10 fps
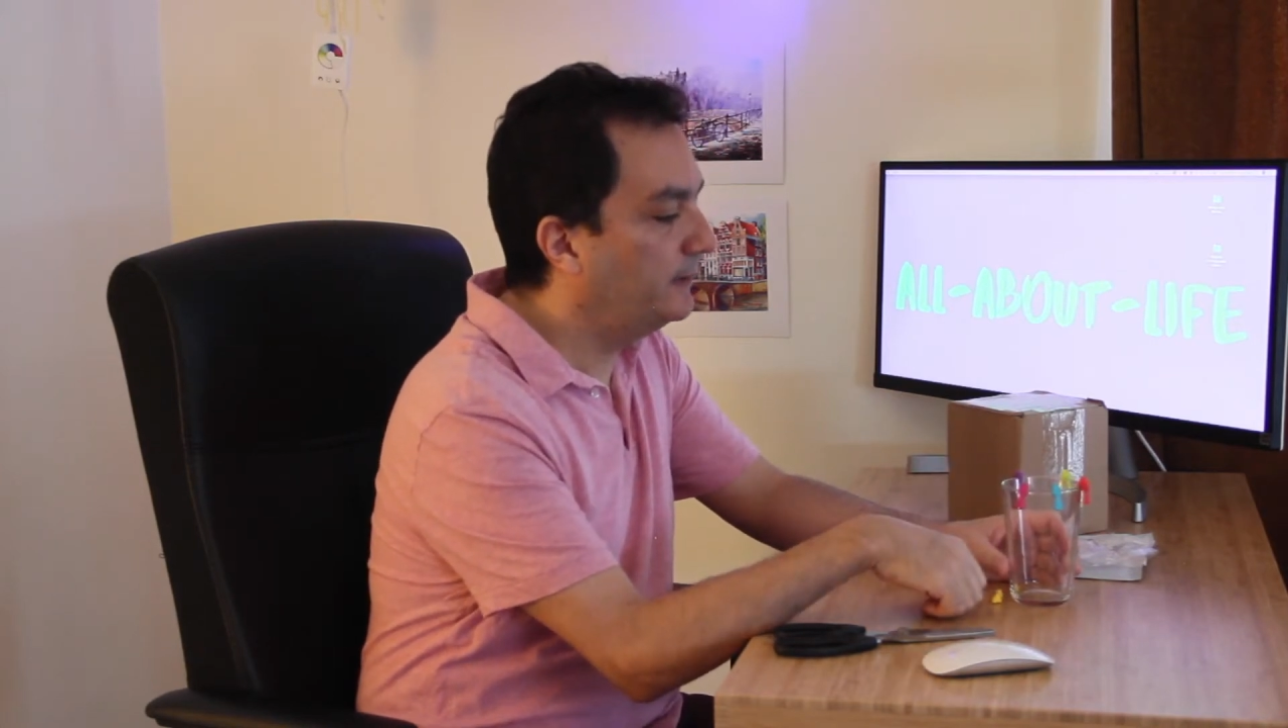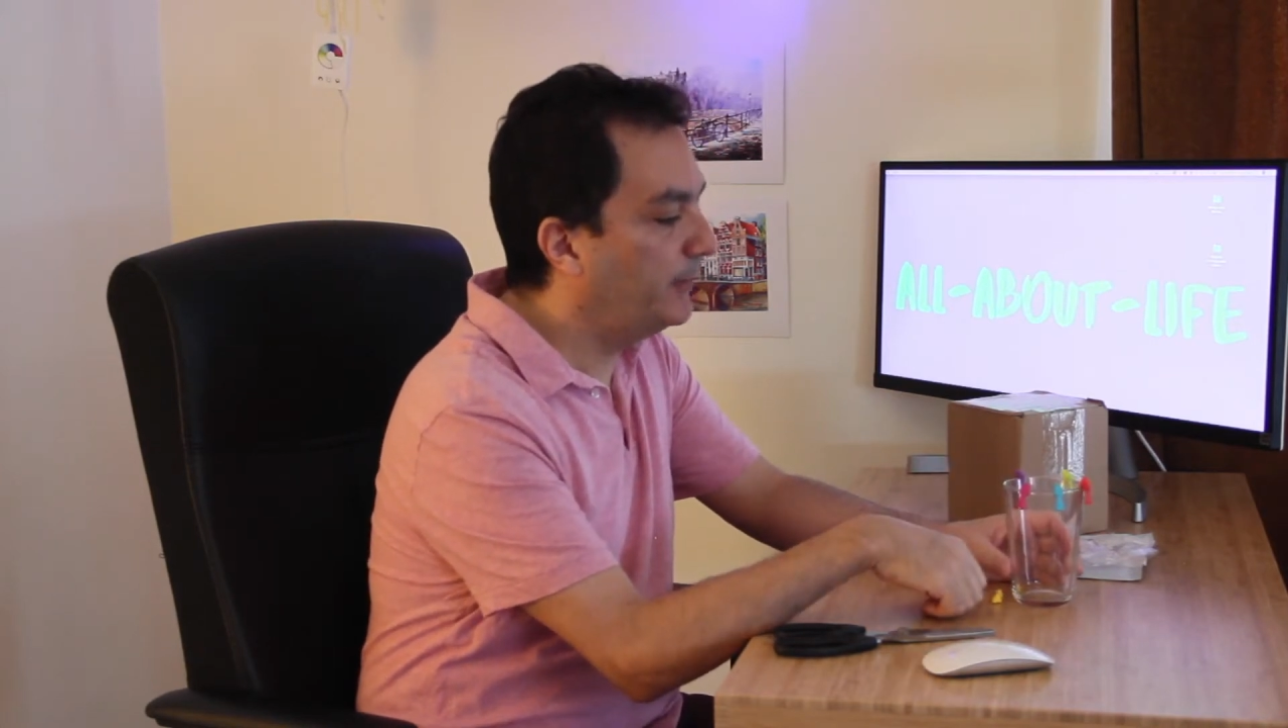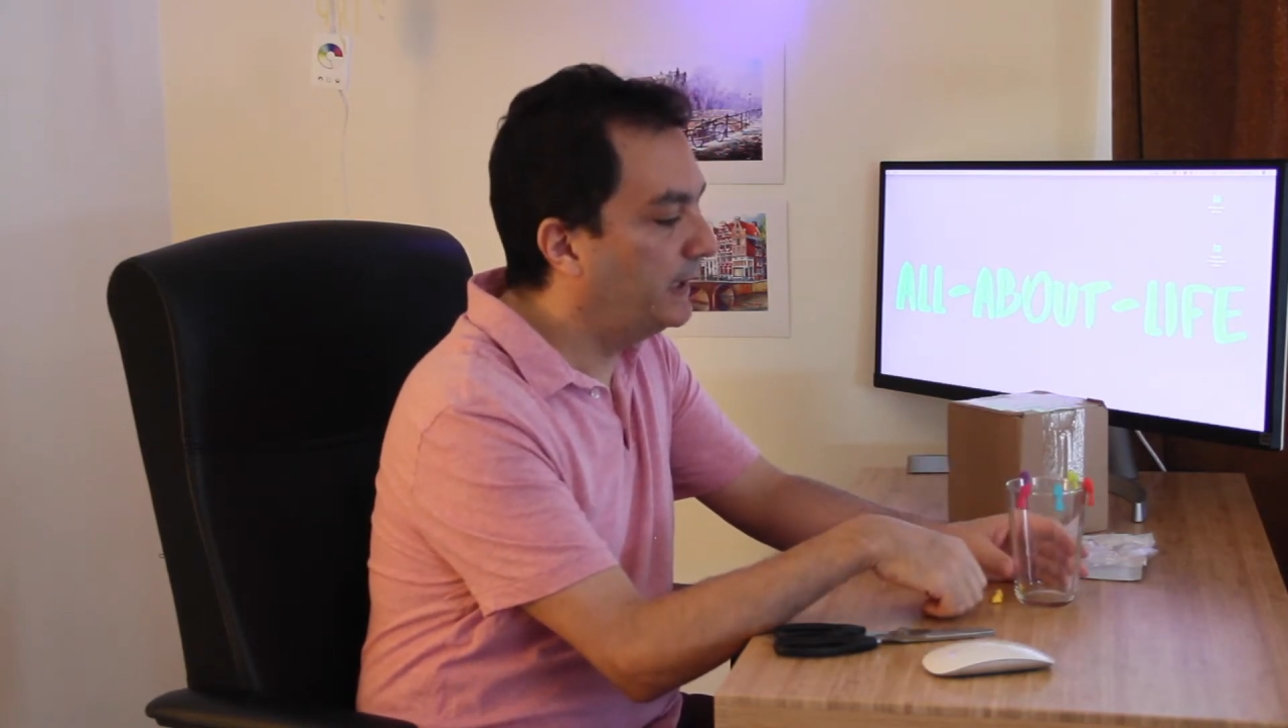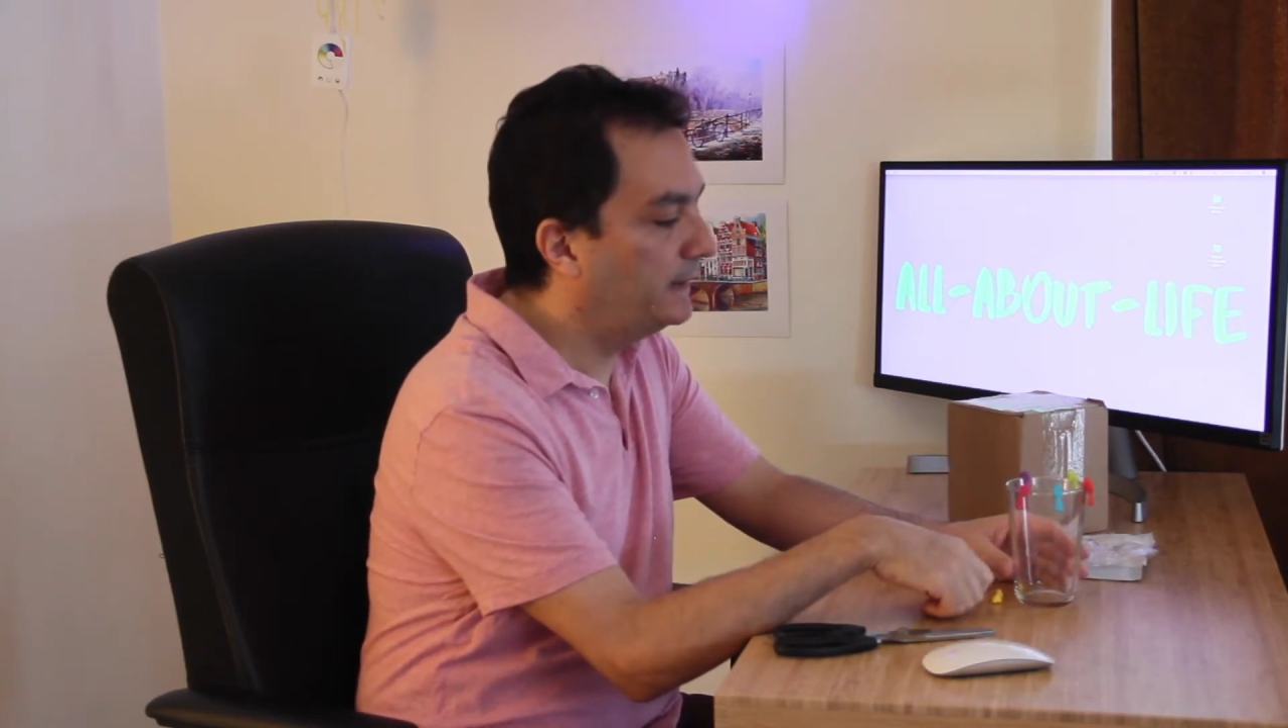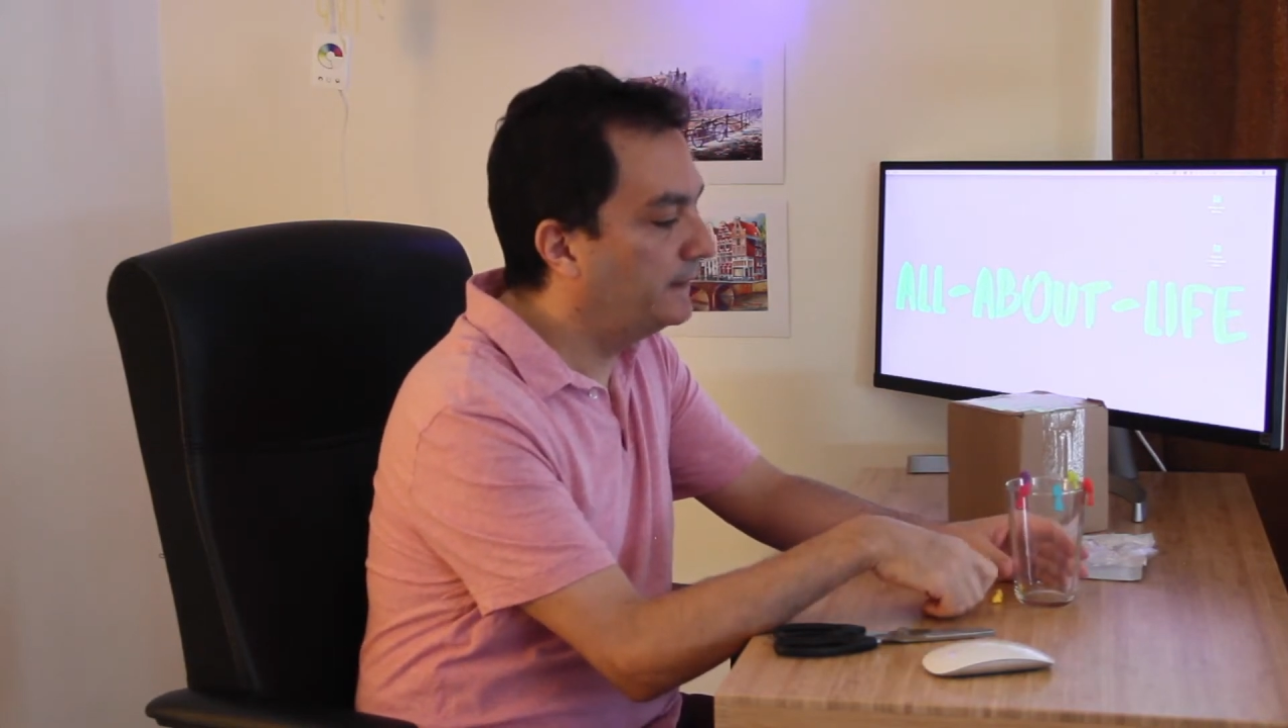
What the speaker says: bad,